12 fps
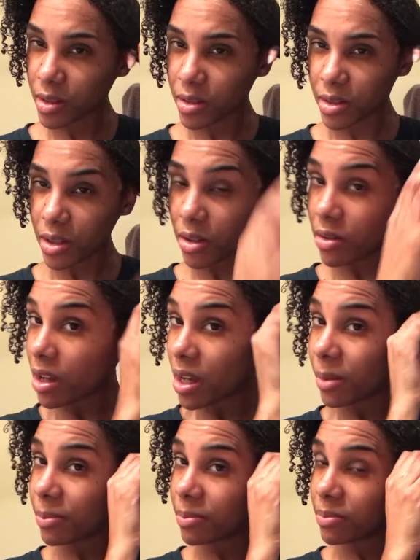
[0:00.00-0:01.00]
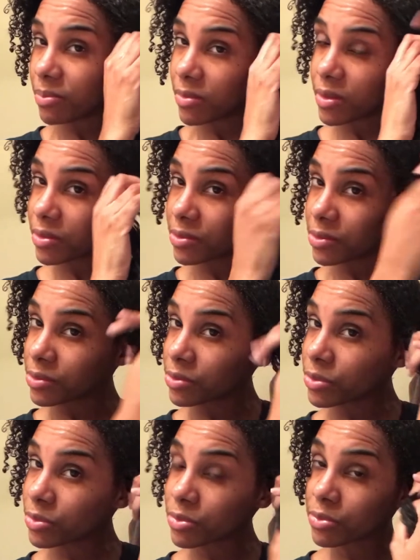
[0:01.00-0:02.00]
So I'm
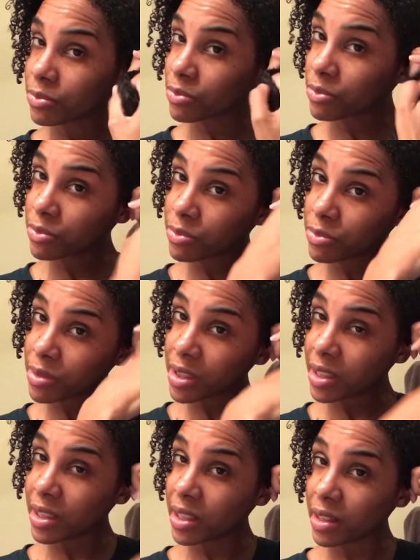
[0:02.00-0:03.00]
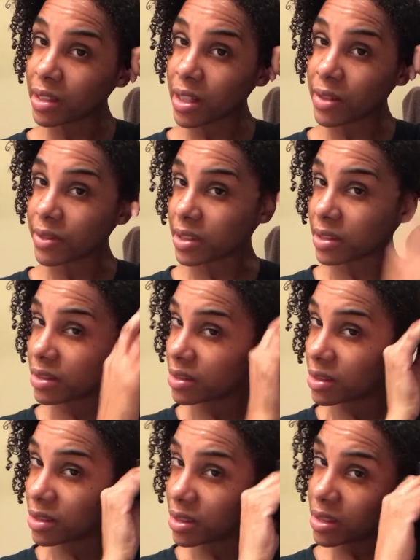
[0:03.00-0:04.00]
really loving
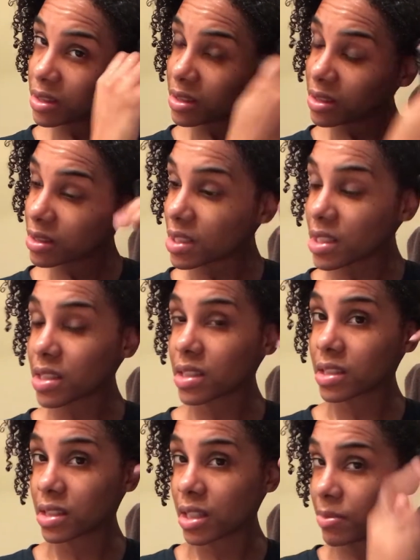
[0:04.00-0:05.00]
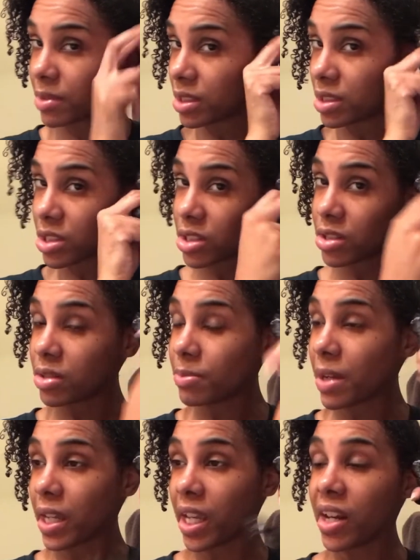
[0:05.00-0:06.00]
this deep conditioner.
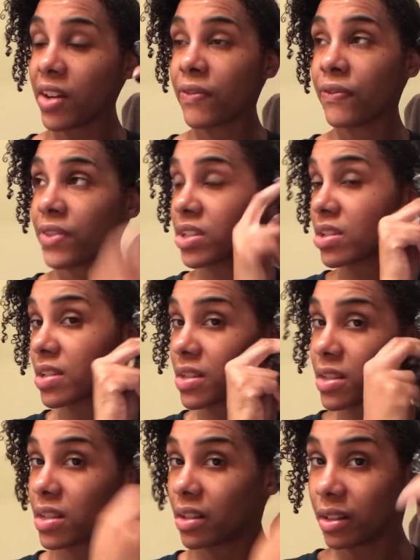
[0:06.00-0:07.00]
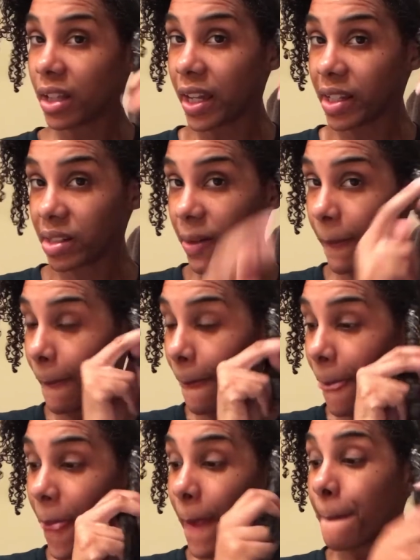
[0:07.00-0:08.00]
My hair feels like
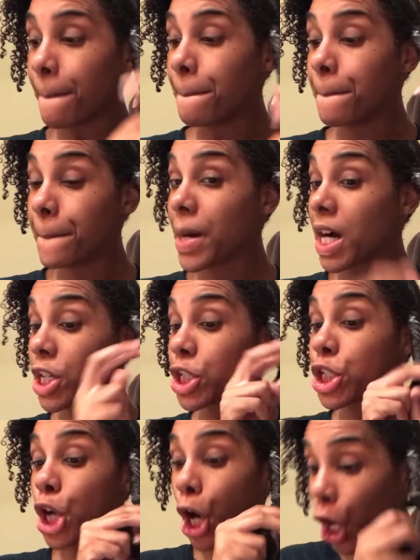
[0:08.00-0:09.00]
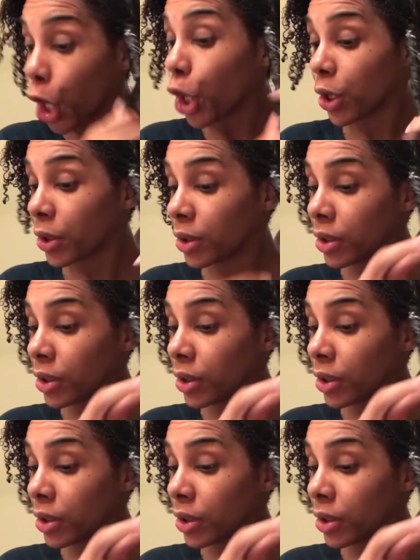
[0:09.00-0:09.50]
butter.